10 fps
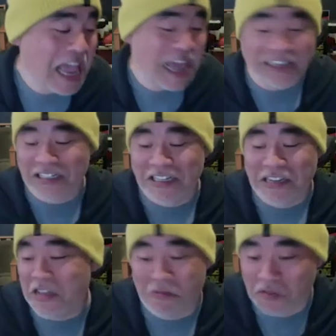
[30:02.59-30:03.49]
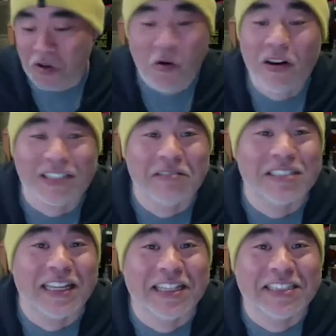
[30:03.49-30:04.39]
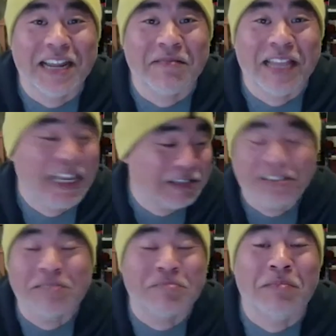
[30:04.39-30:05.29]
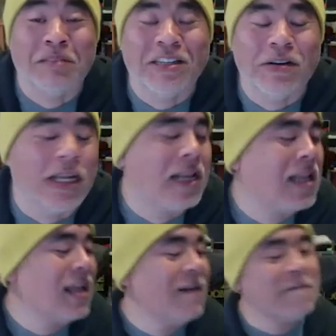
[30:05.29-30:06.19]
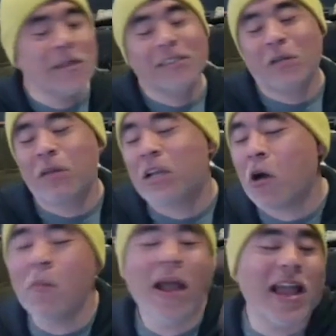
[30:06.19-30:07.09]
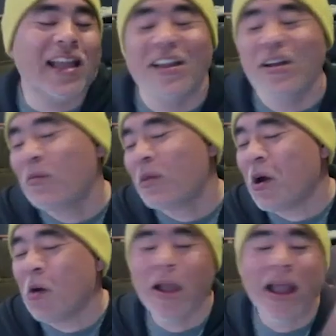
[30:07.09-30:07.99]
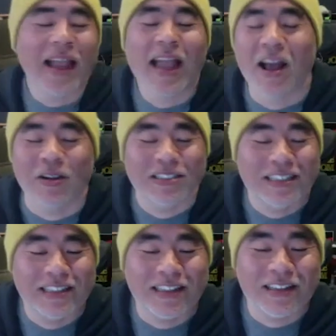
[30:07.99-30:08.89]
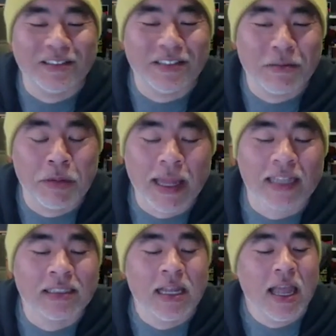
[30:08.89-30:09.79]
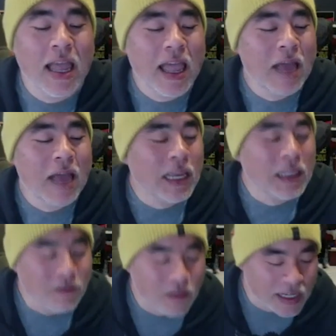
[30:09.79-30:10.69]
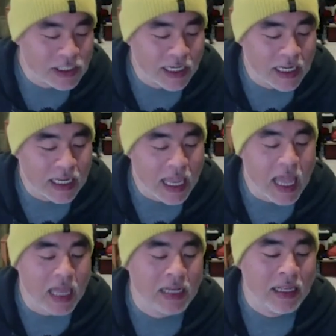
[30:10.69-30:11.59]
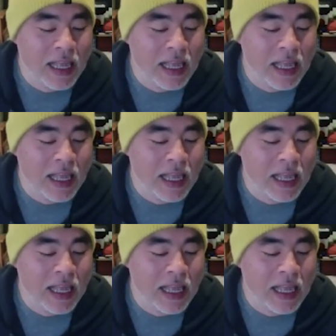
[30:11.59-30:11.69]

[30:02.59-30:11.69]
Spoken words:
And I said, "Yeah, of course." I was thinking the same thing. You just beat me to it. So we go back out to the place, and we eat the fried chicken again.